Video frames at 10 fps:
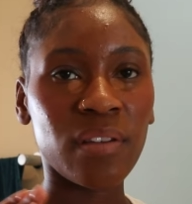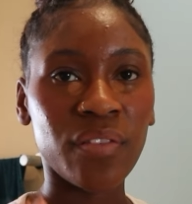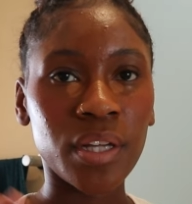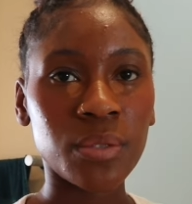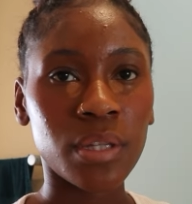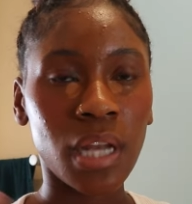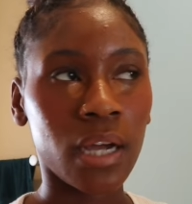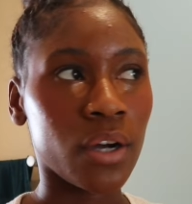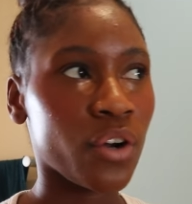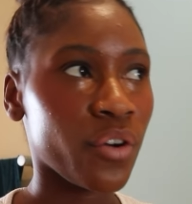my face with like
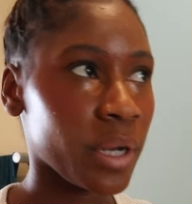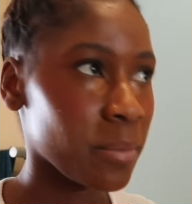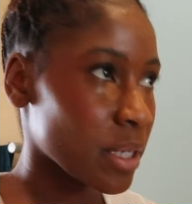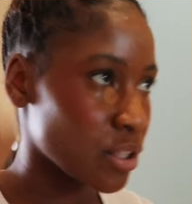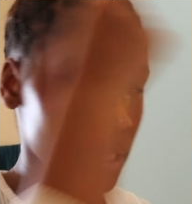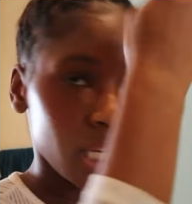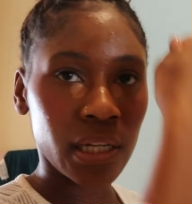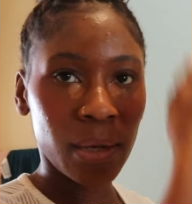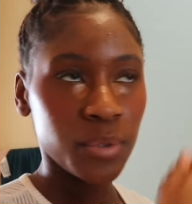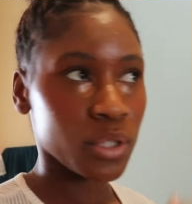a cream. I just
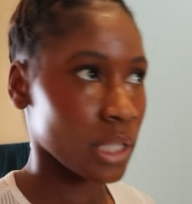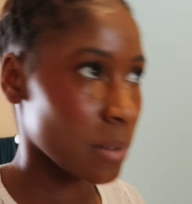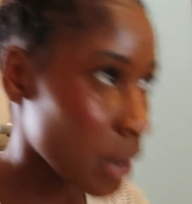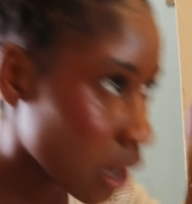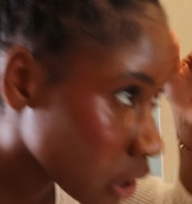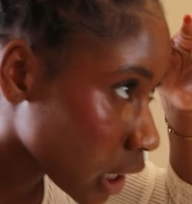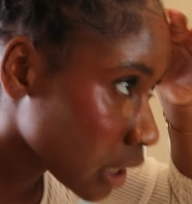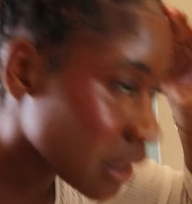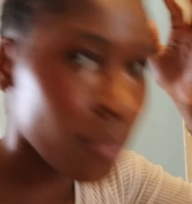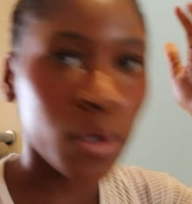ended up using a powder and
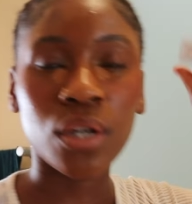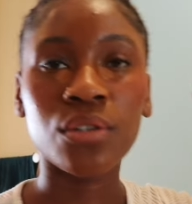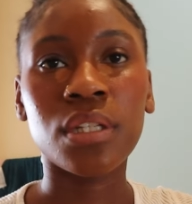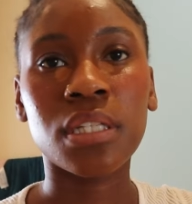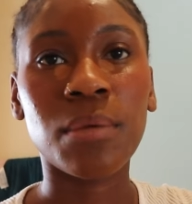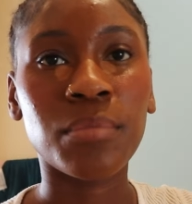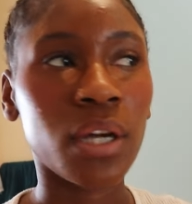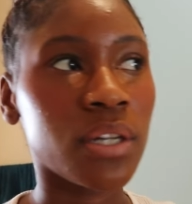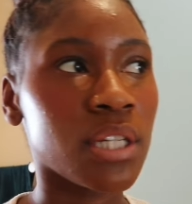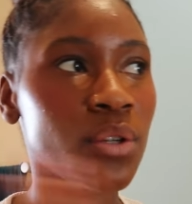I think I'm going to do the same thing
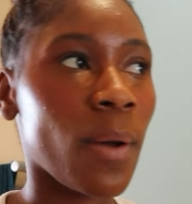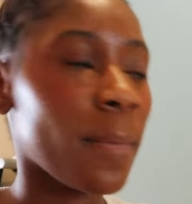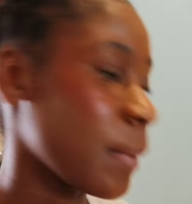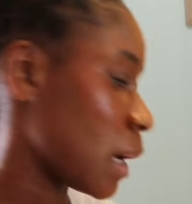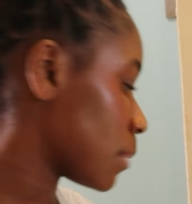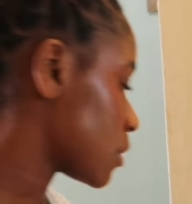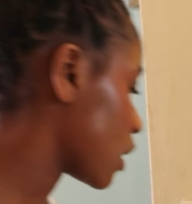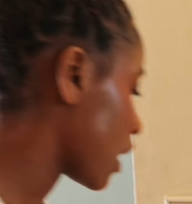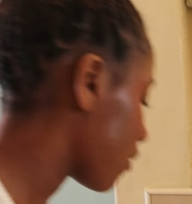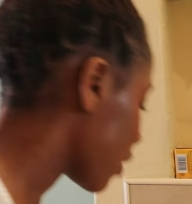because I don't want my makeup to
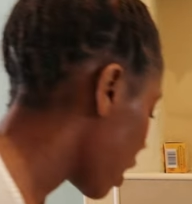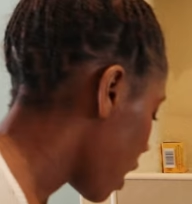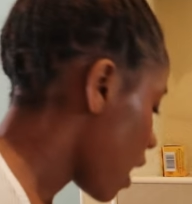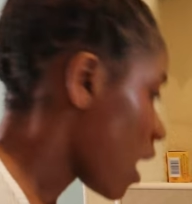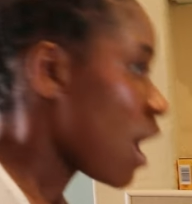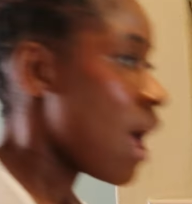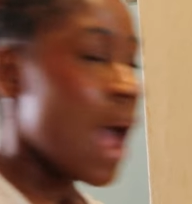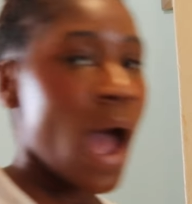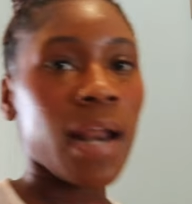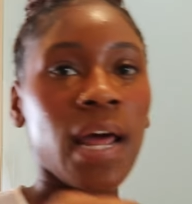look heavy.
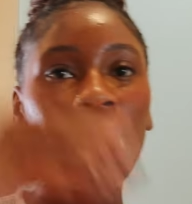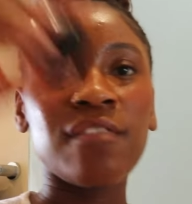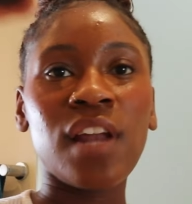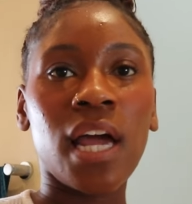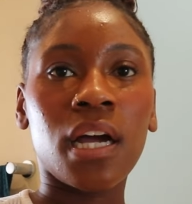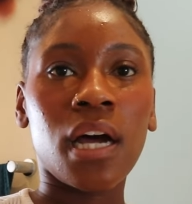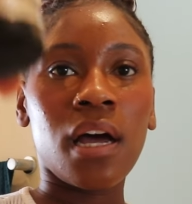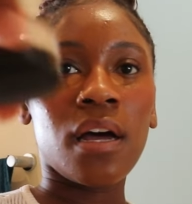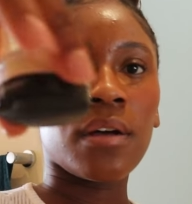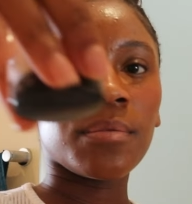And I have like
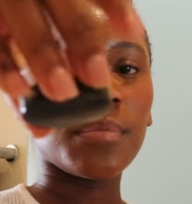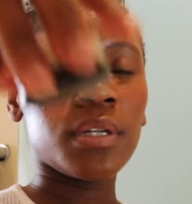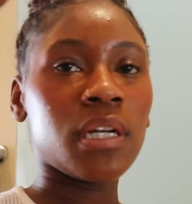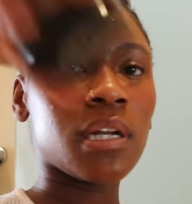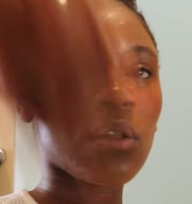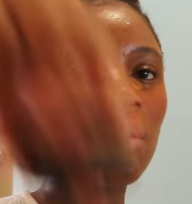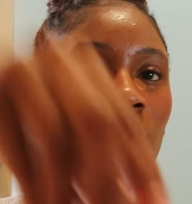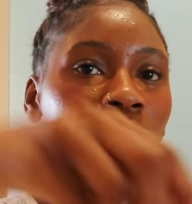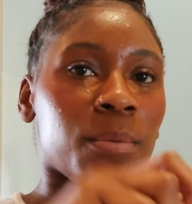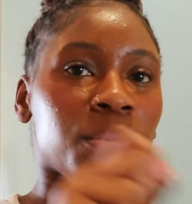a little
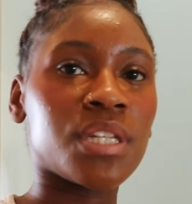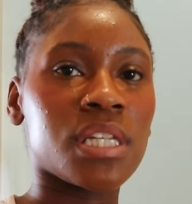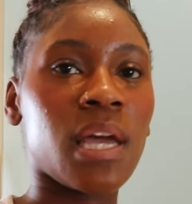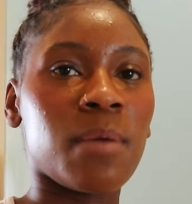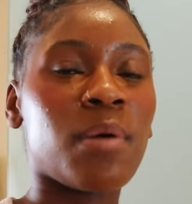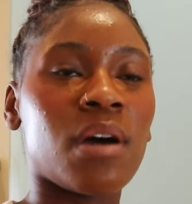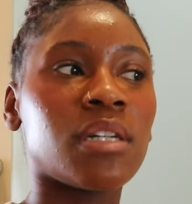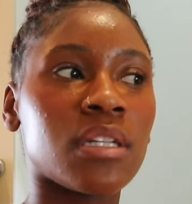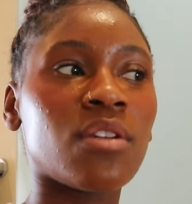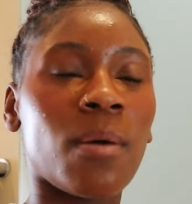Laura Mercier
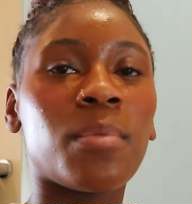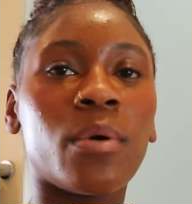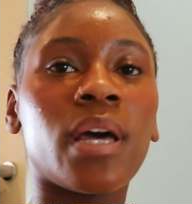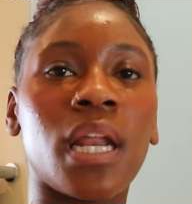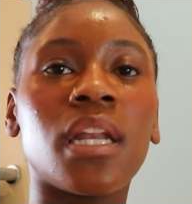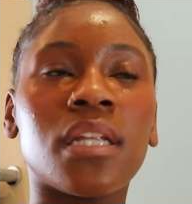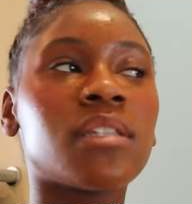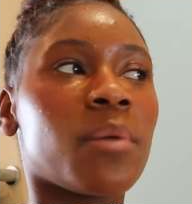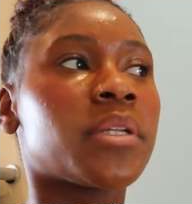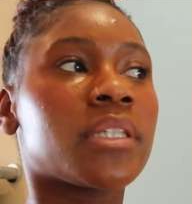powder sample and I need
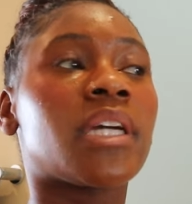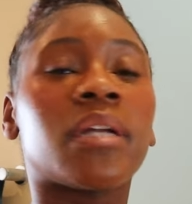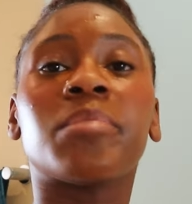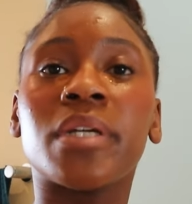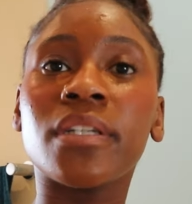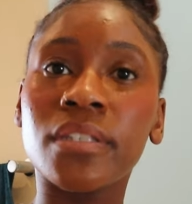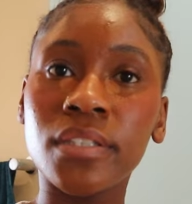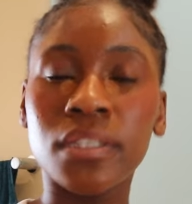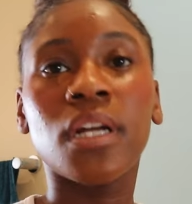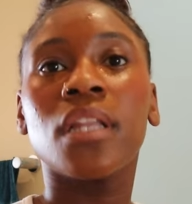someone to give me
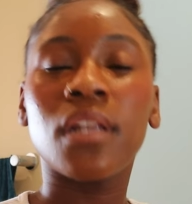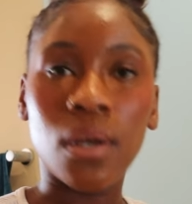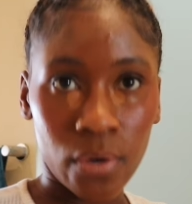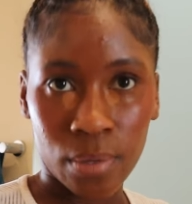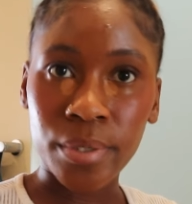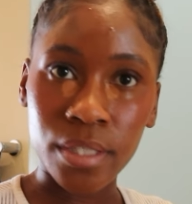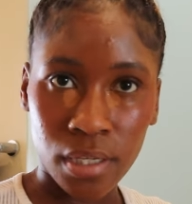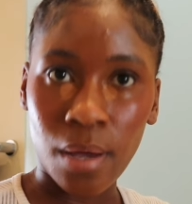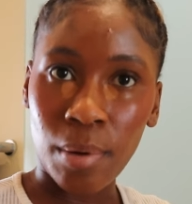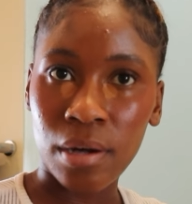the Laura
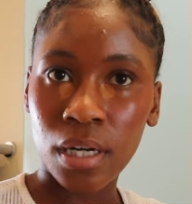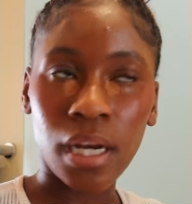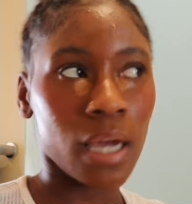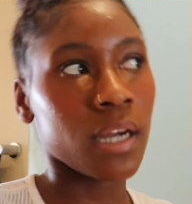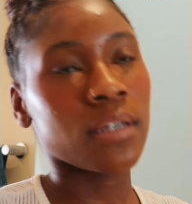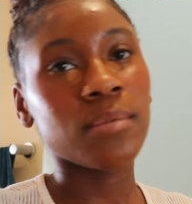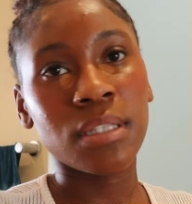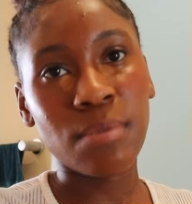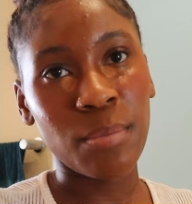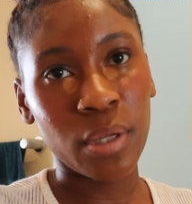Mercier powder. Like,
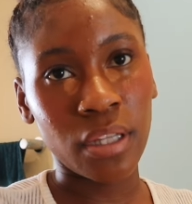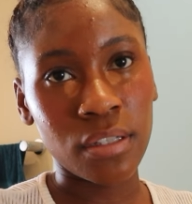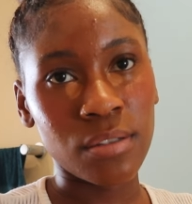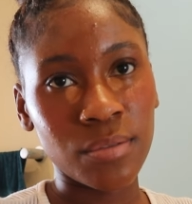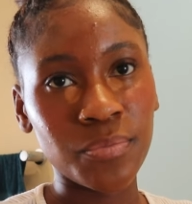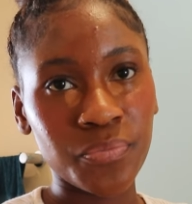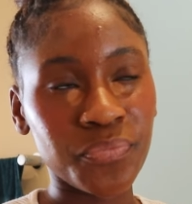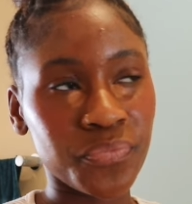it's my birthday soon.